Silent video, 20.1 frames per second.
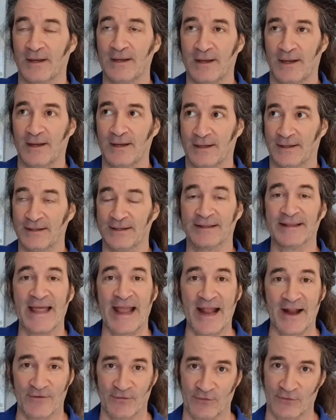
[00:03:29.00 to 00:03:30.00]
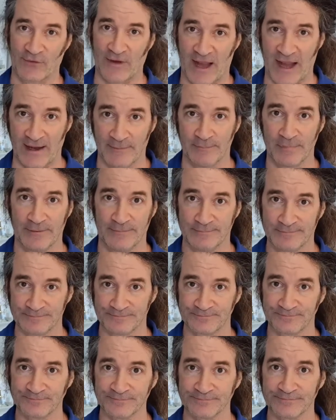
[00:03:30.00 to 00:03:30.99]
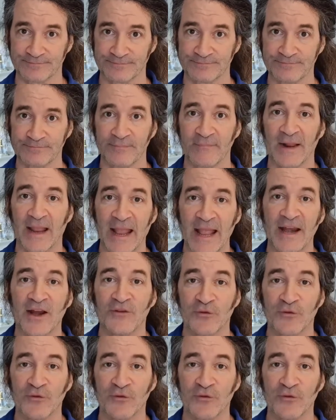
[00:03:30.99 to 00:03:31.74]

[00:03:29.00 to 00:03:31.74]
landscape, and